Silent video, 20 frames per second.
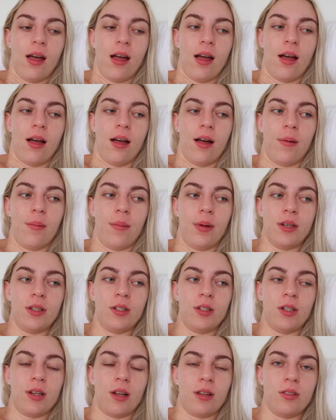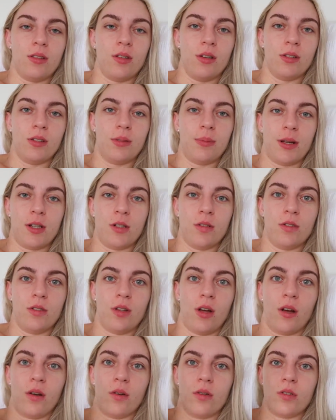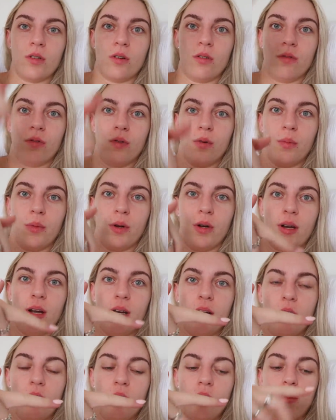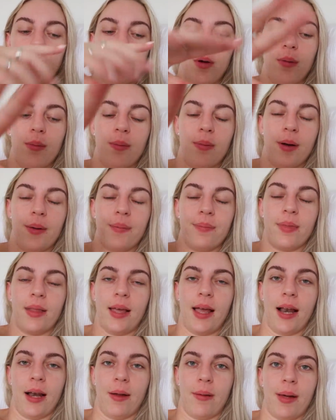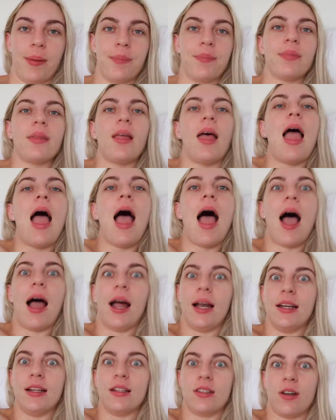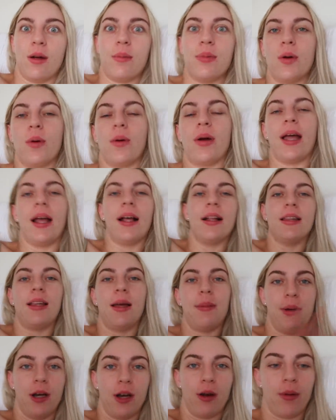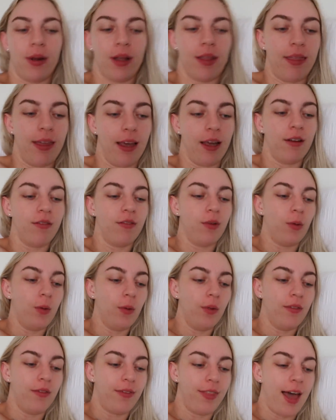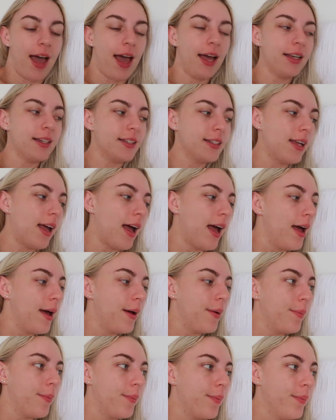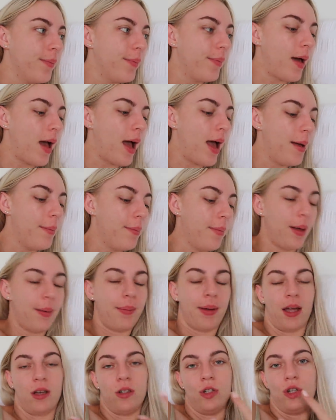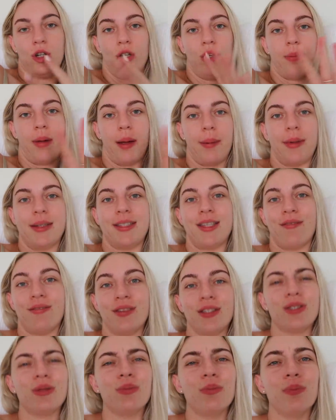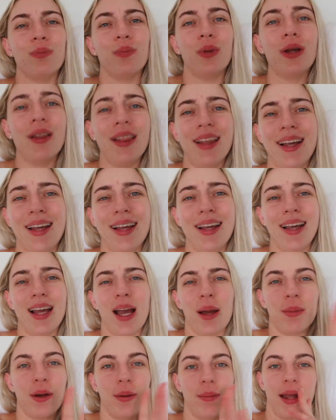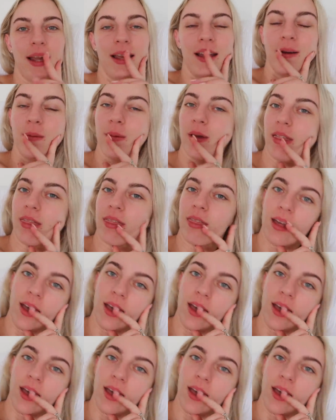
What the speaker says: and she does those special circles on a full moon and a new moon. But anyway, I need to stop talking. Let me know what you think of all of that. I'm about to make myself a smoothie. I'm going to make it with